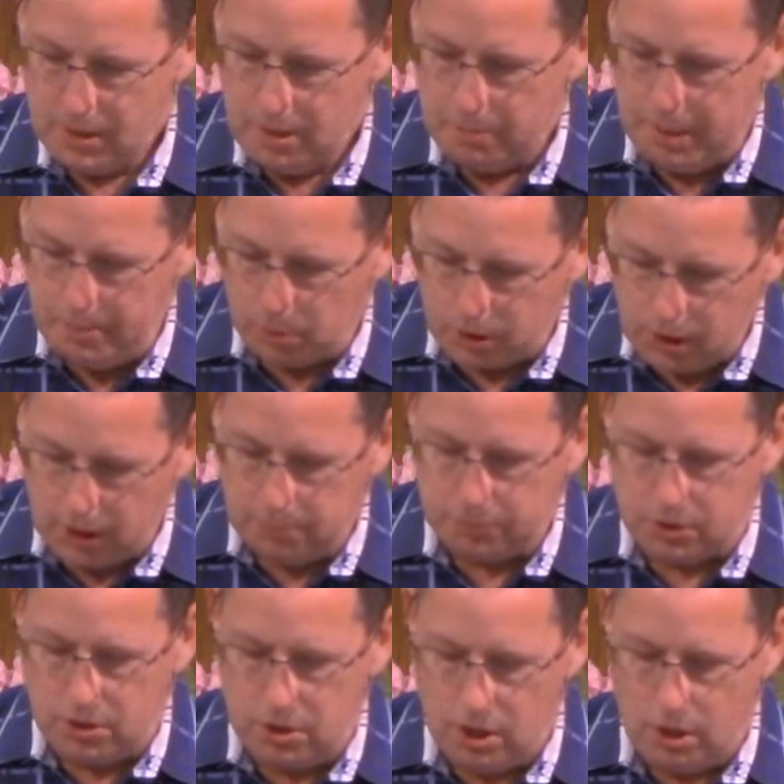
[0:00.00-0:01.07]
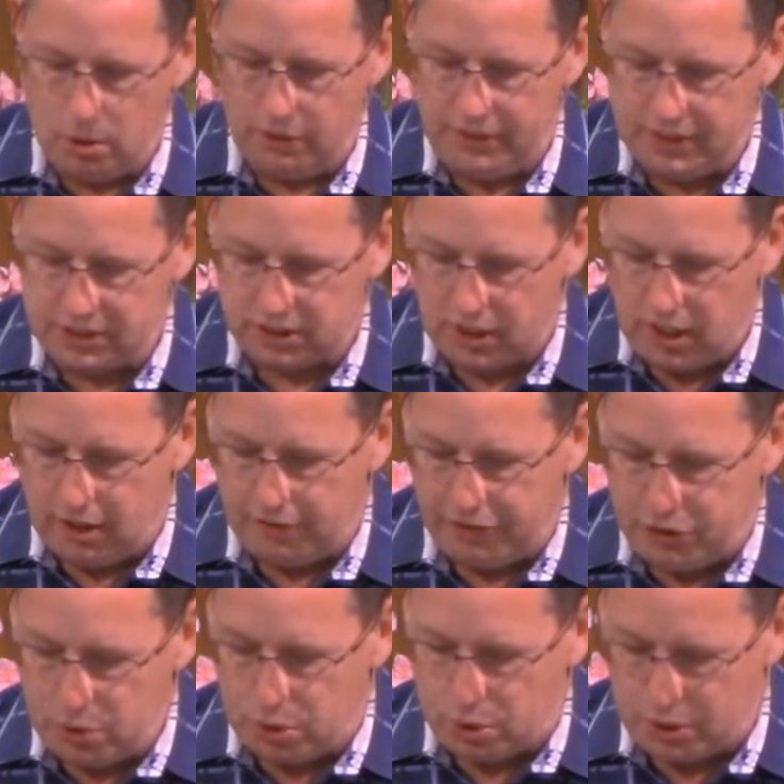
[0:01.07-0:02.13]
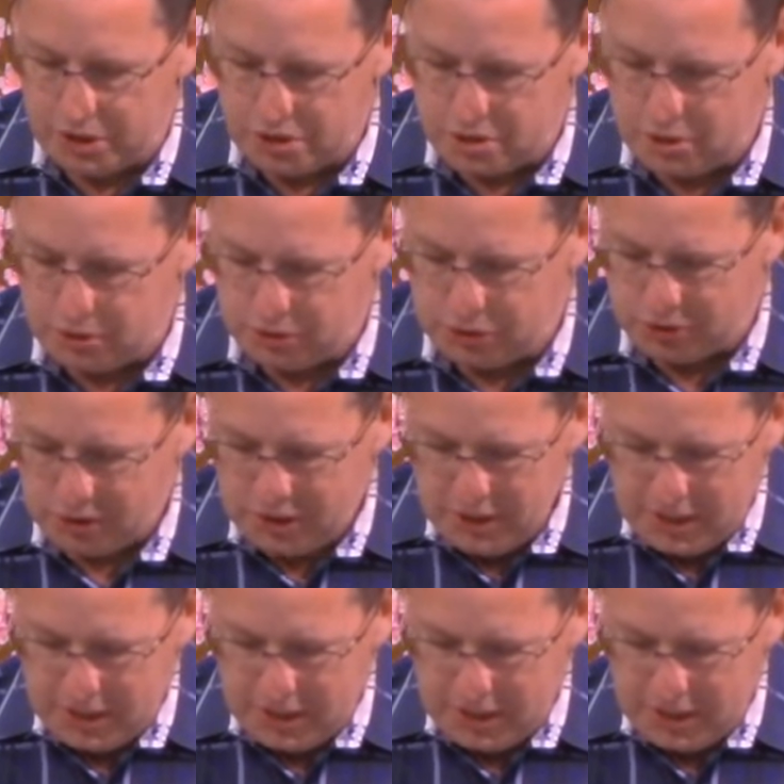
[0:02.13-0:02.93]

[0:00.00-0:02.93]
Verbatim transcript: People come to know of his love through Christians